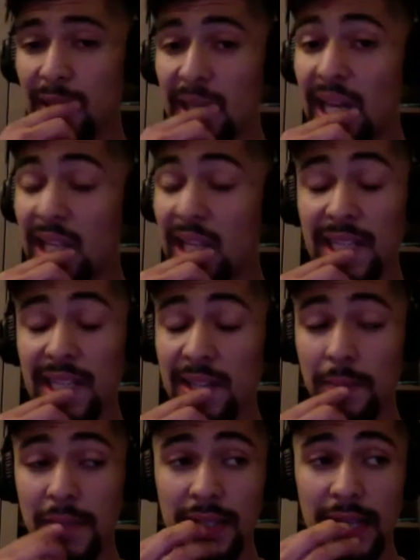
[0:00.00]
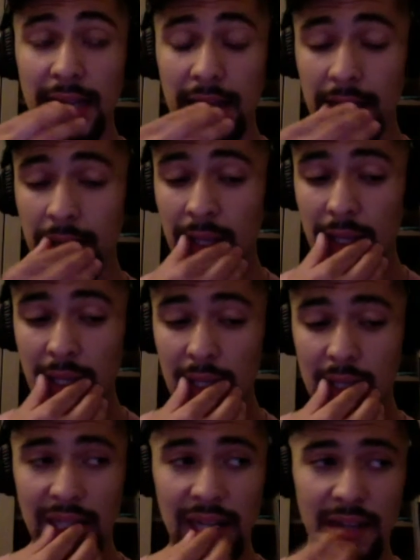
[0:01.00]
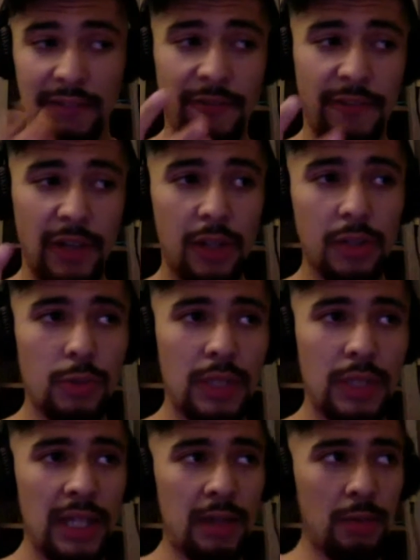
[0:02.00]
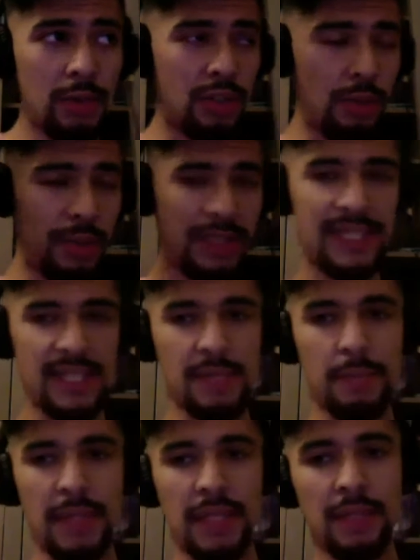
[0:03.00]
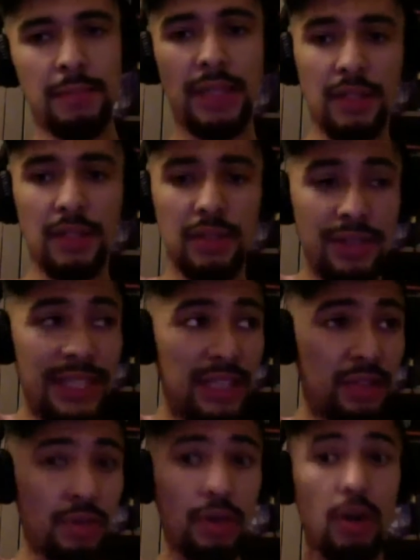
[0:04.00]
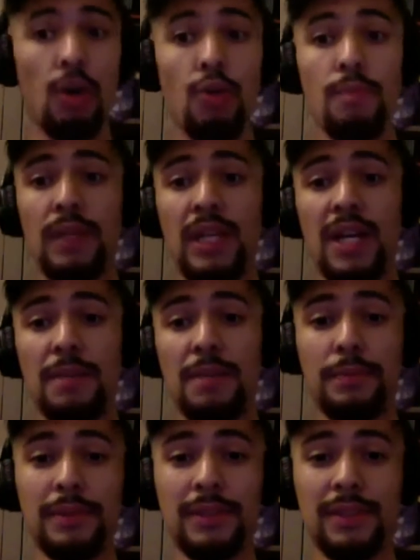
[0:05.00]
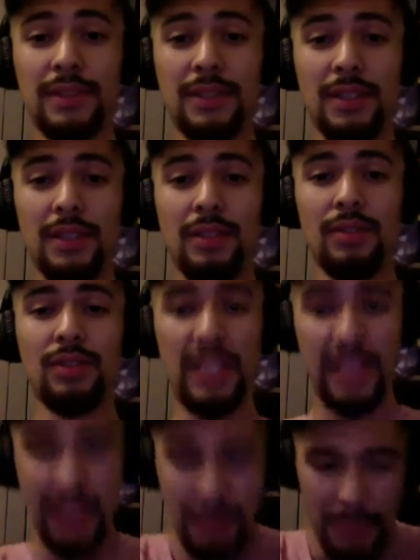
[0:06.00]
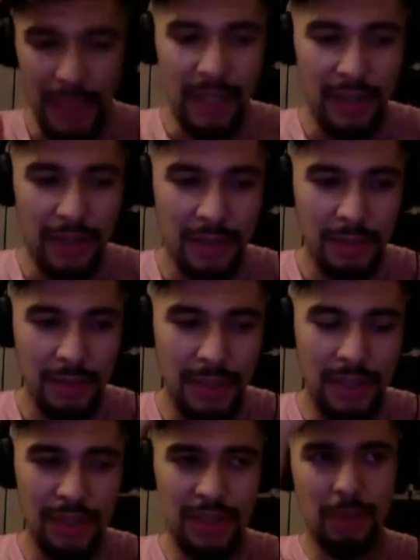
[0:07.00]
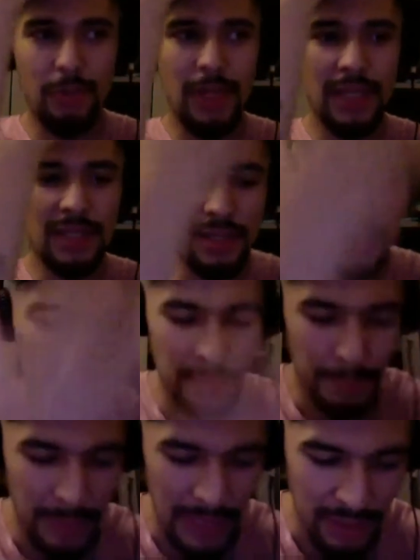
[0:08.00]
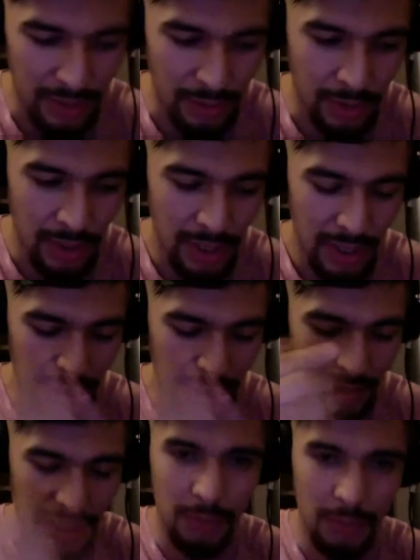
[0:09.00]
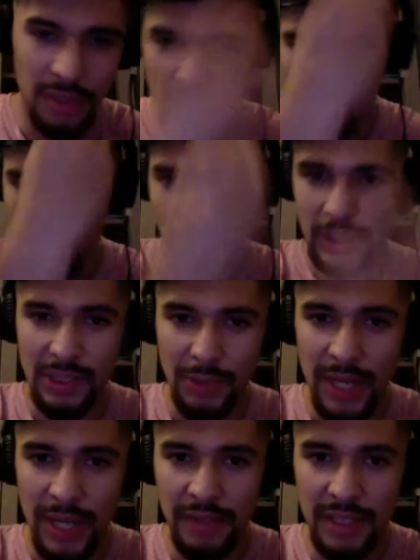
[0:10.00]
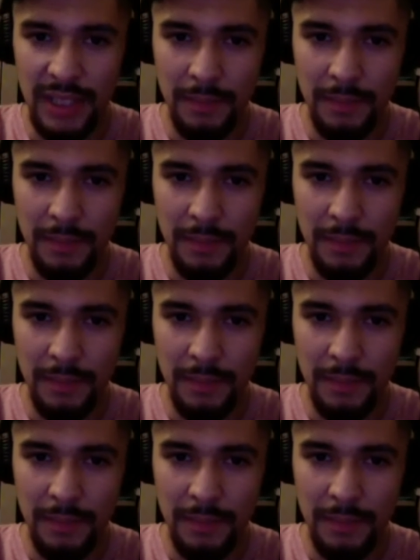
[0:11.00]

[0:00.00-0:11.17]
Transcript: That's something that I felt when I was doing this spin, because you need to open up. You cannot be here because the weight is going to take you downwards with the gravity.